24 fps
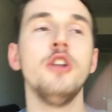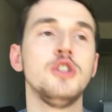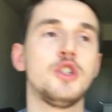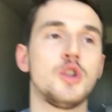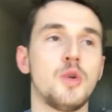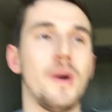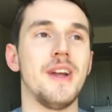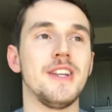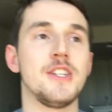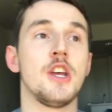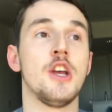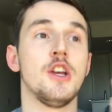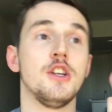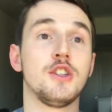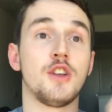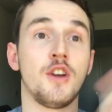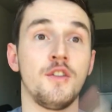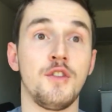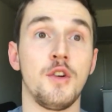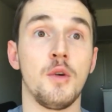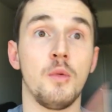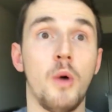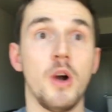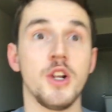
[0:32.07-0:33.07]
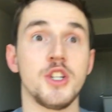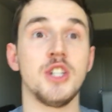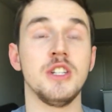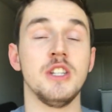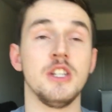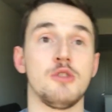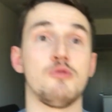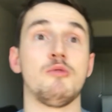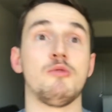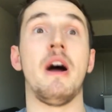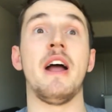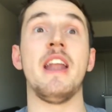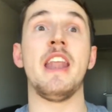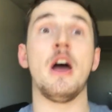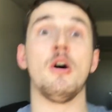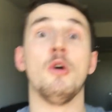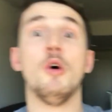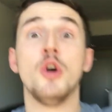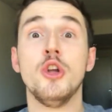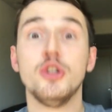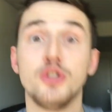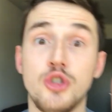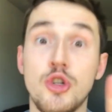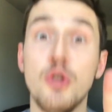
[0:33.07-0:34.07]
on Twitch. So if you're watching this right
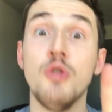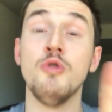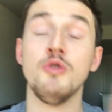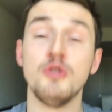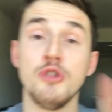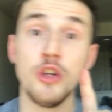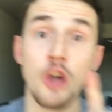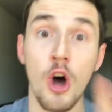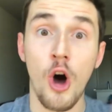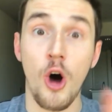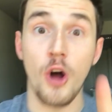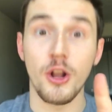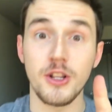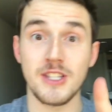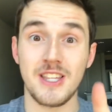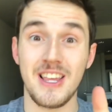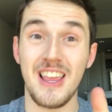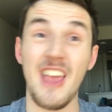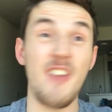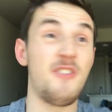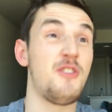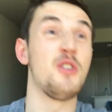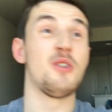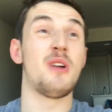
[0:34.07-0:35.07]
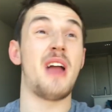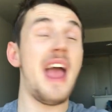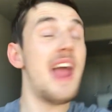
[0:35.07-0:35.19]
now, do not, if